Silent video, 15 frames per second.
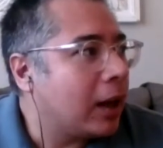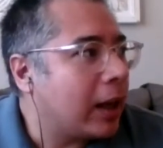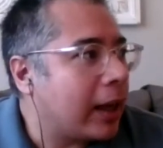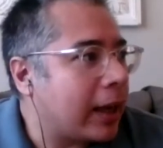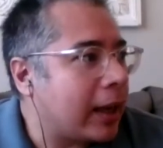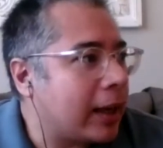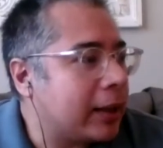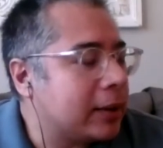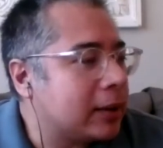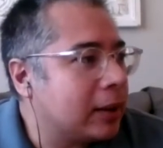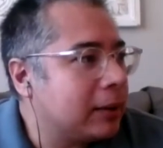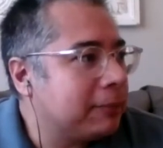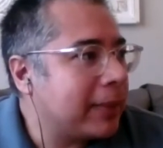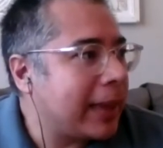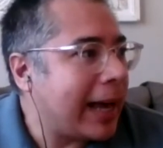And
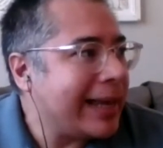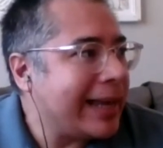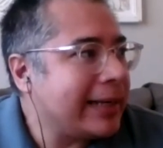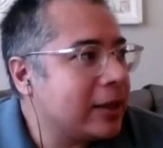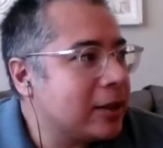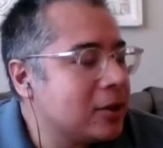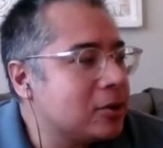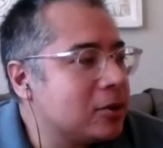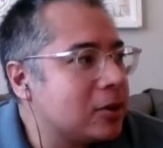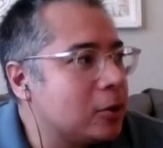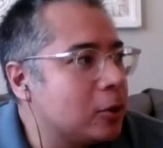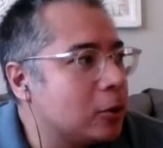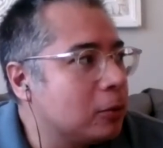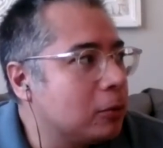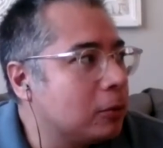I needed
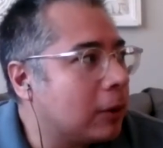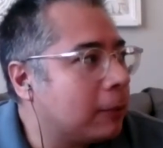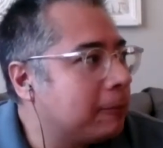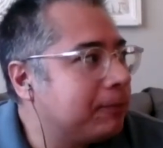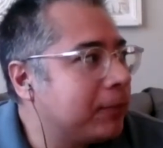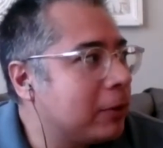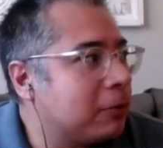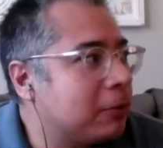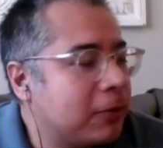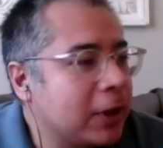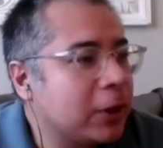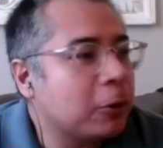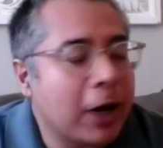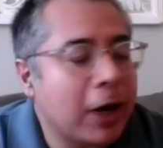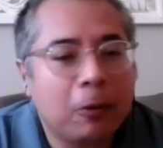to
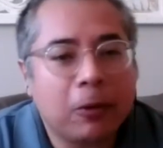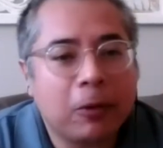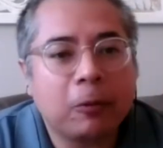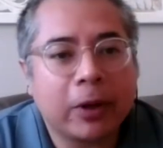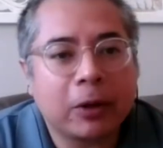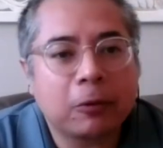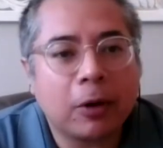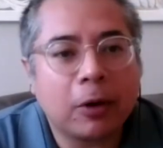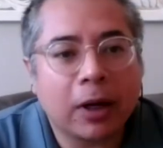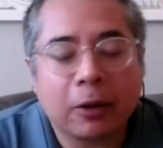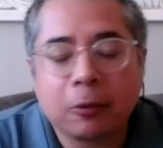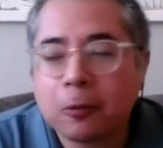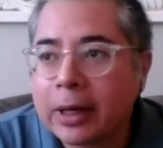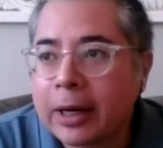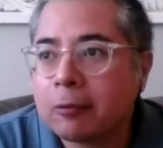figure out what went wrong.
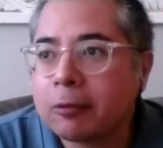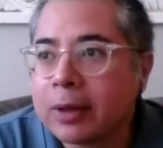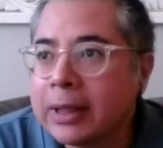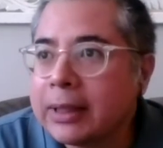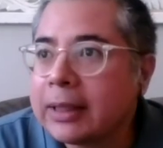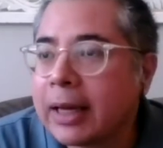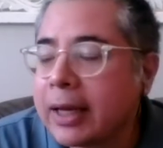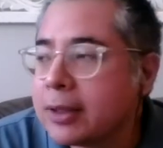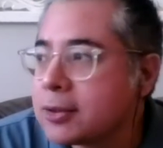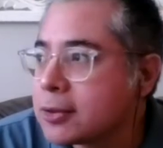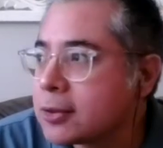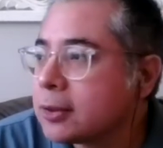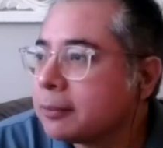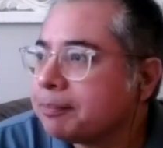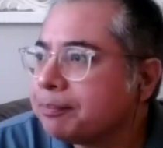And what I
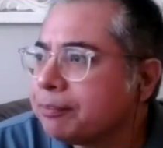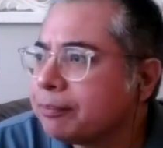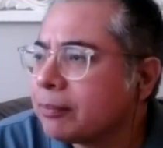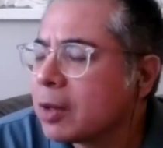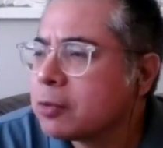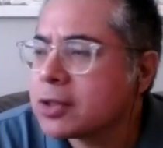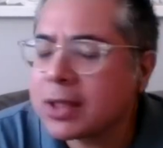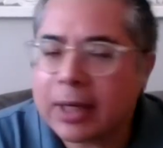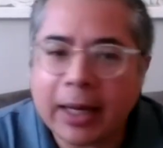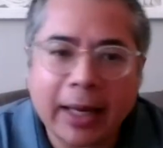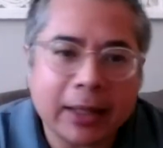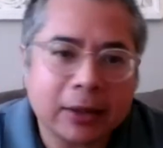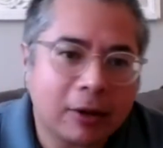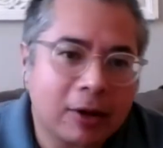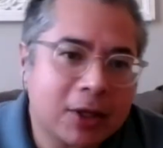realized was that I
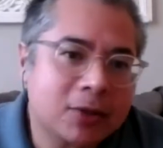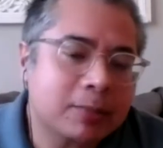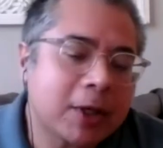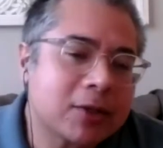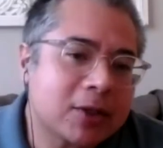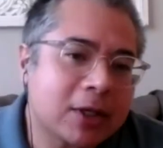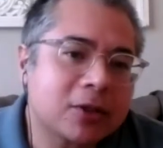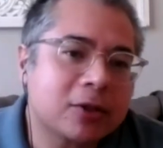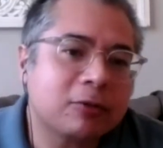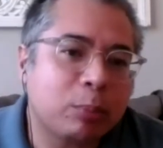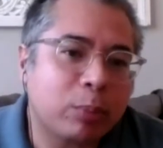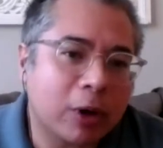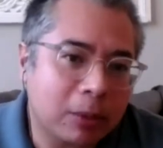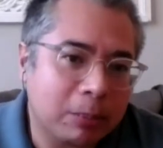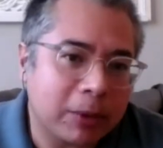had lost my sense of
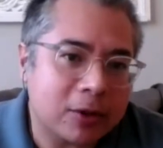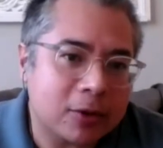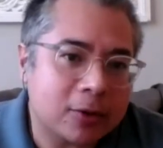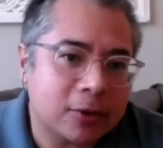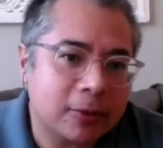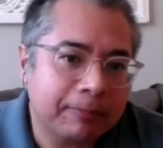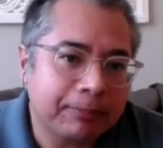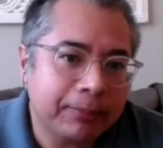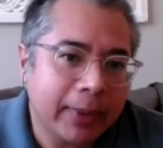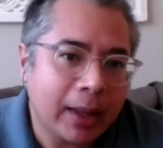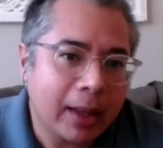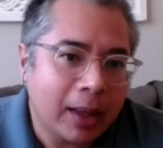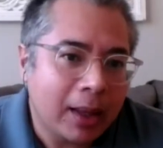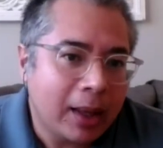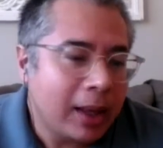purpose.
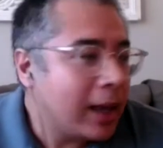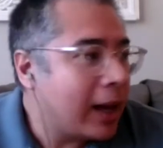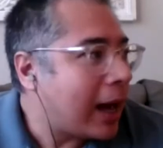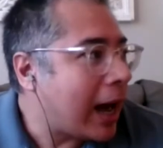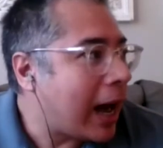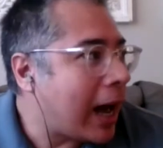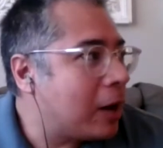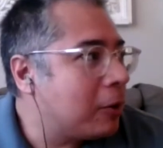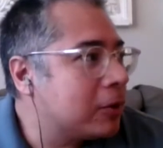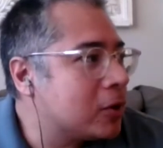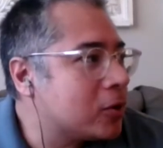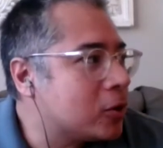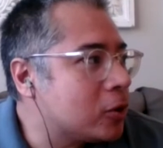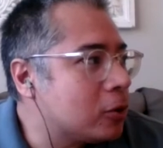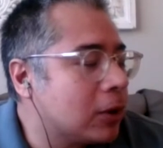I
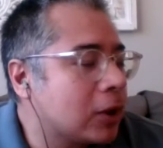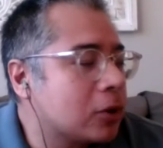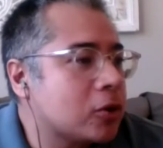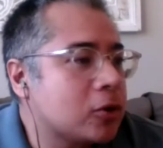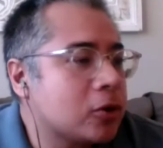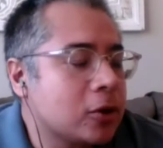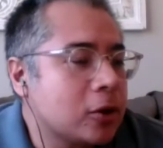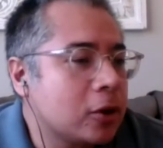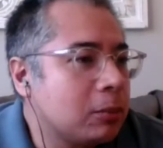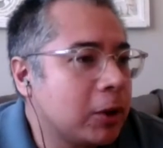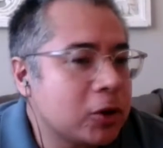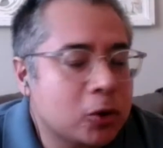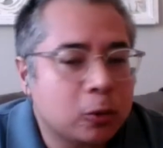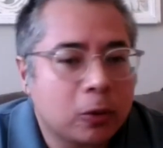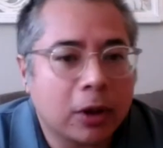was doing so
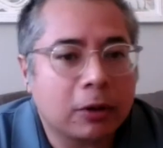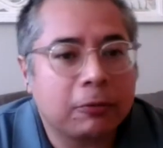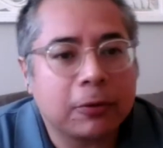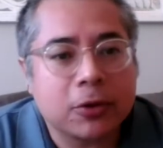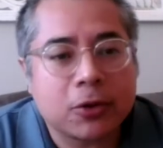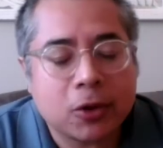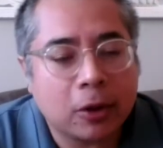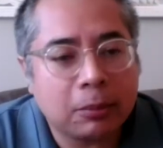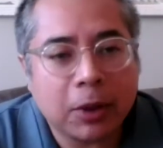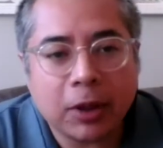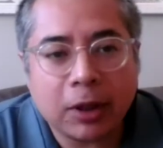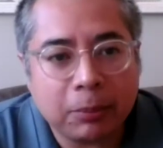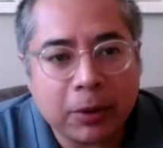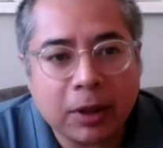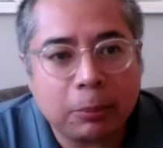much work for so many
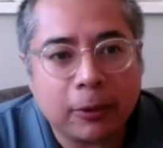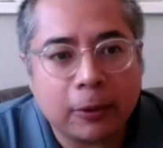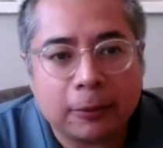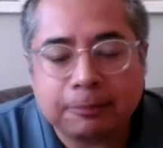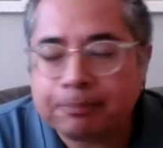people